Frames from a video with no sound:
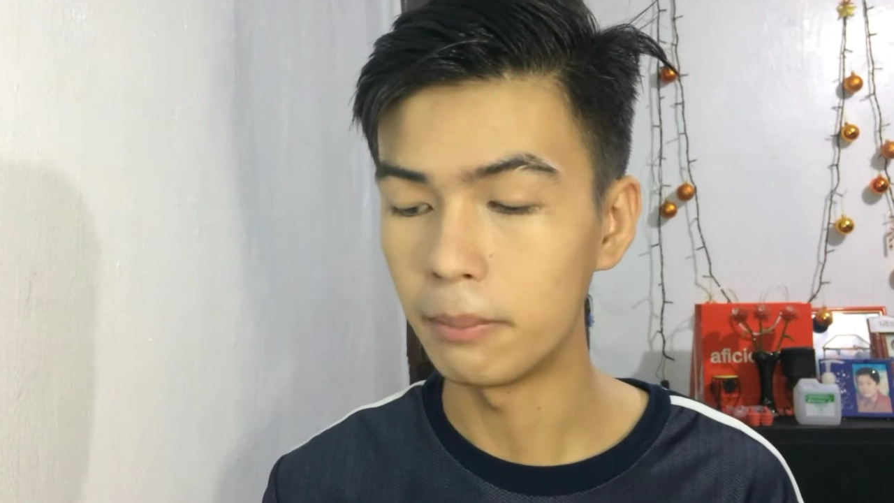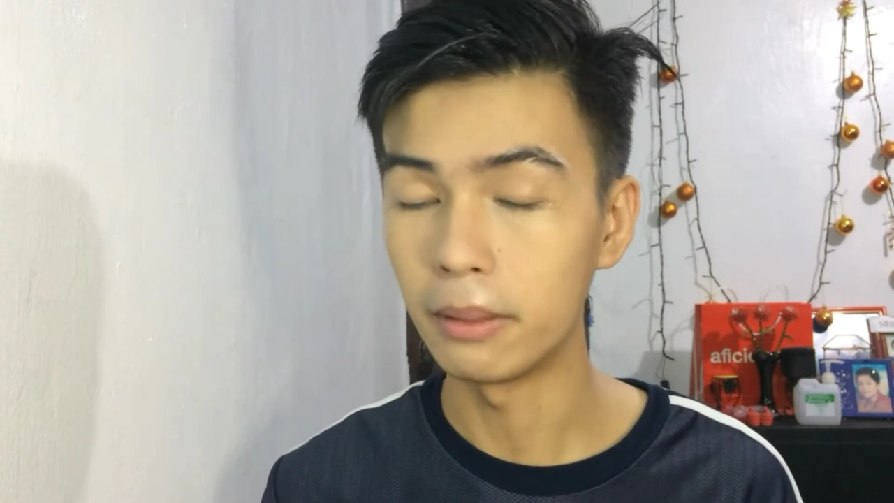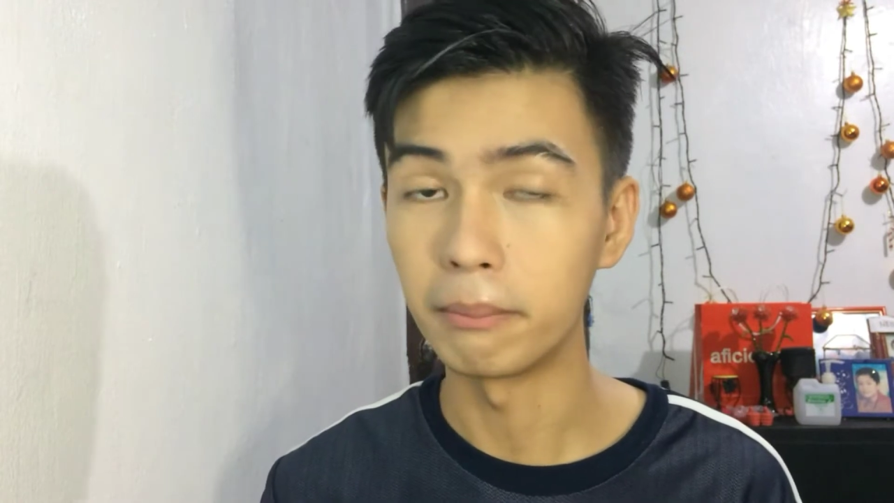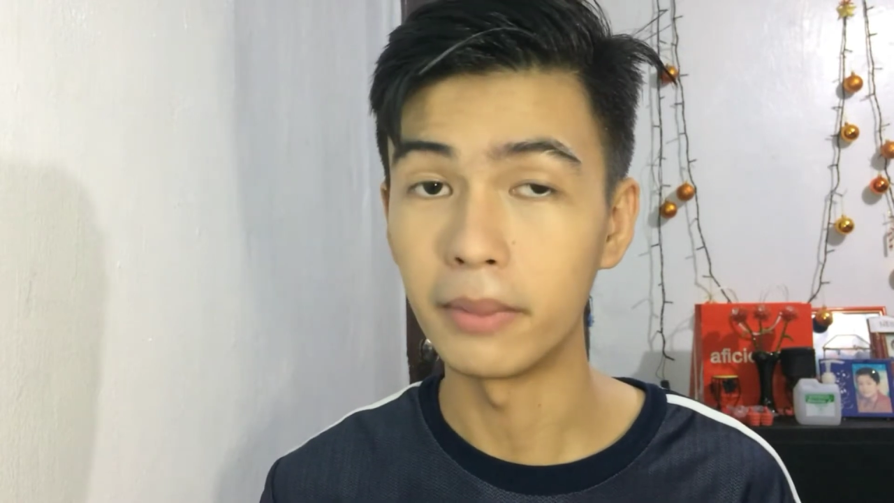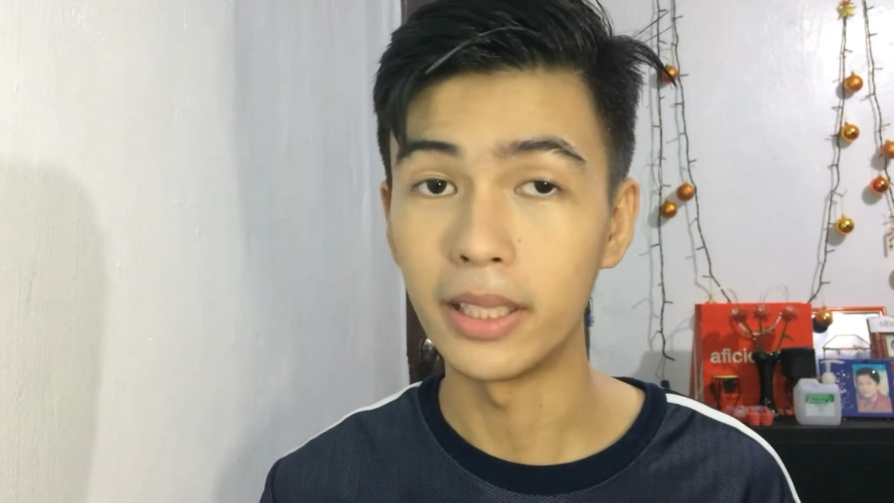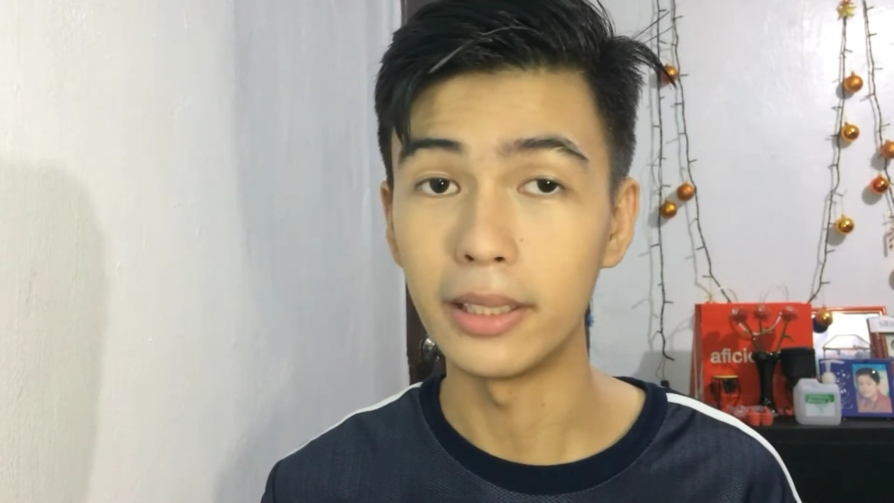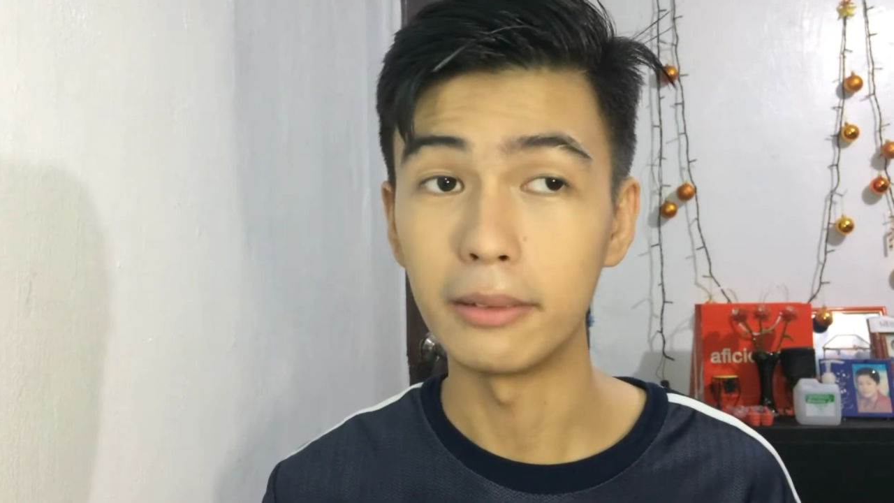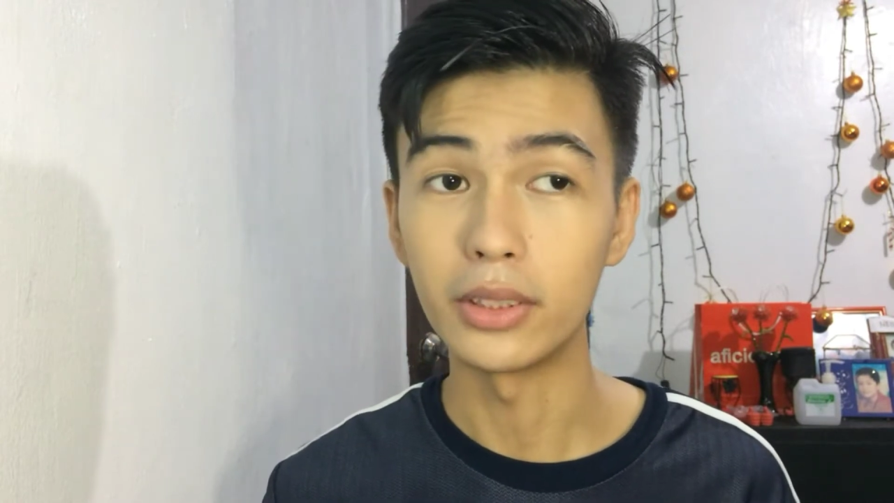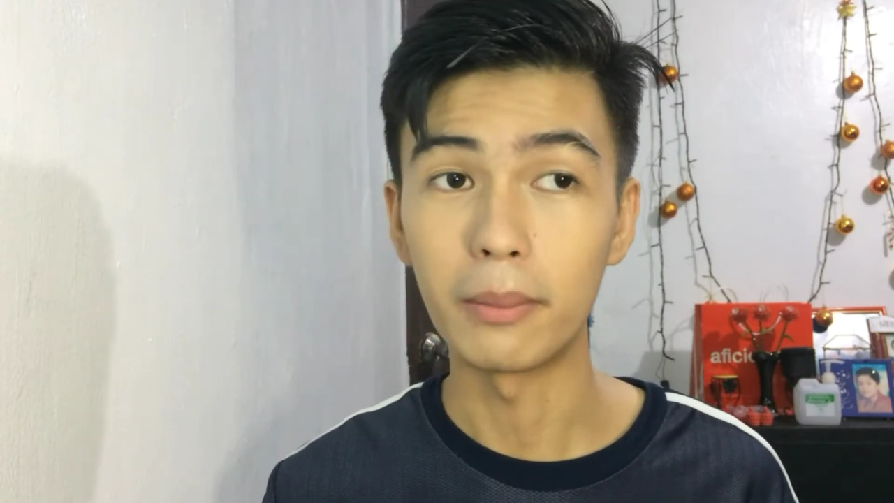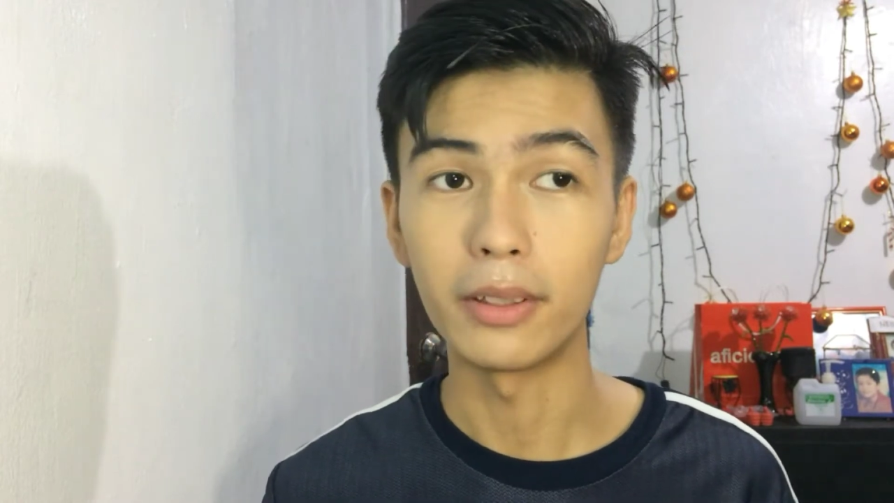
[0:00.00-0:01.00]
kapag
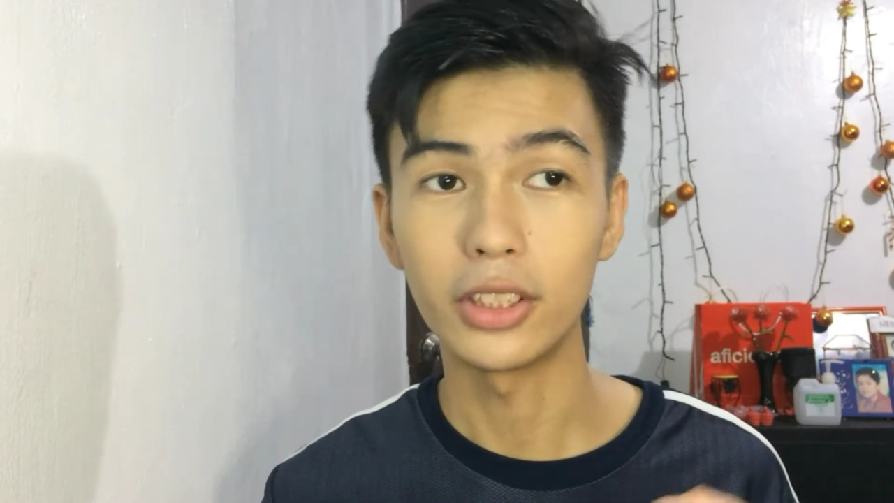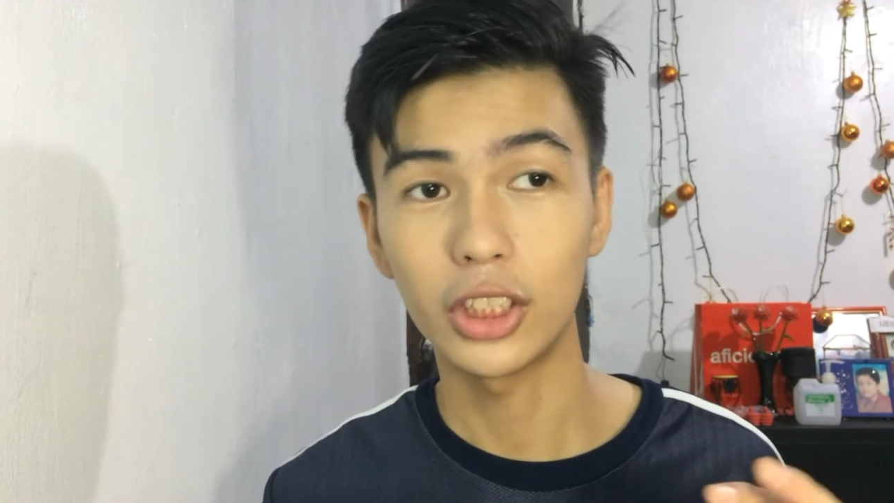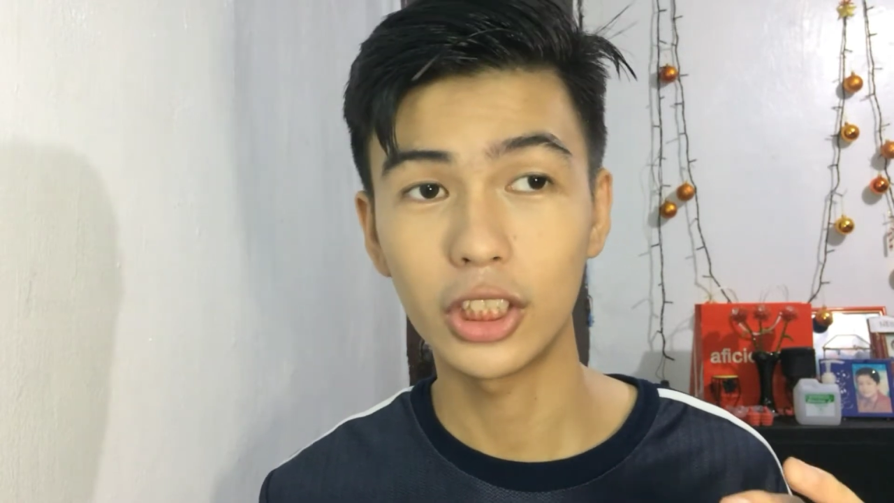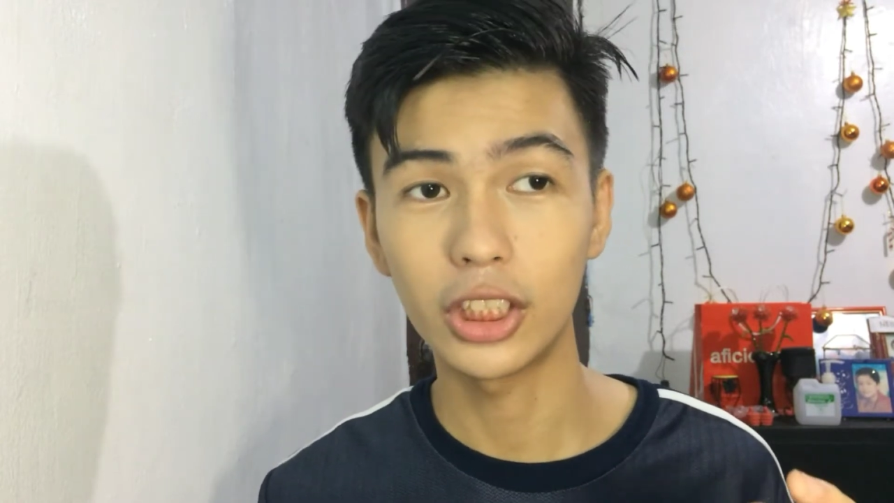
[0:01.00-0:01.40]
may salit.